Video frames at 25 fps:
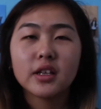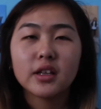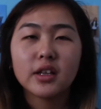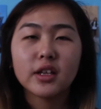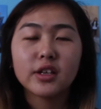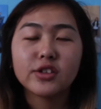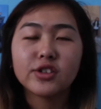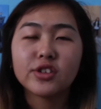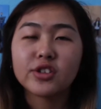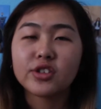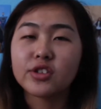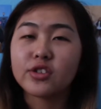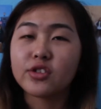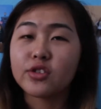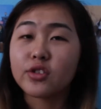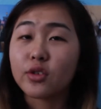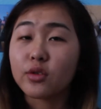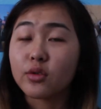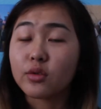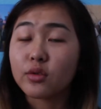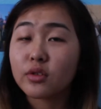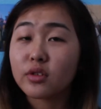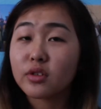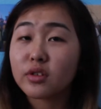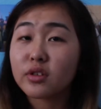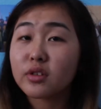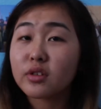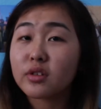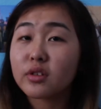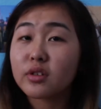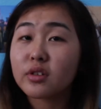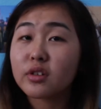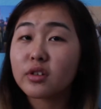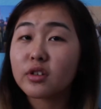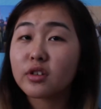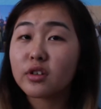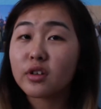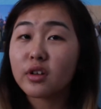They just don't
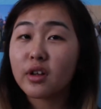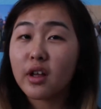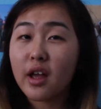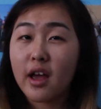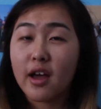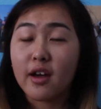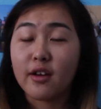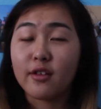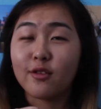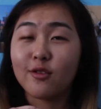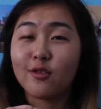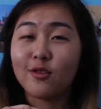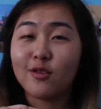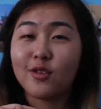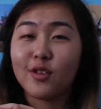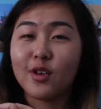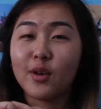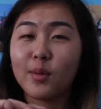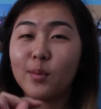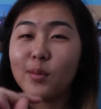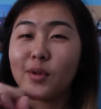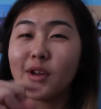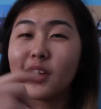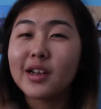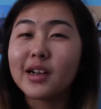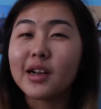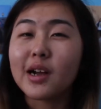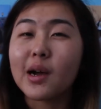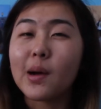have a big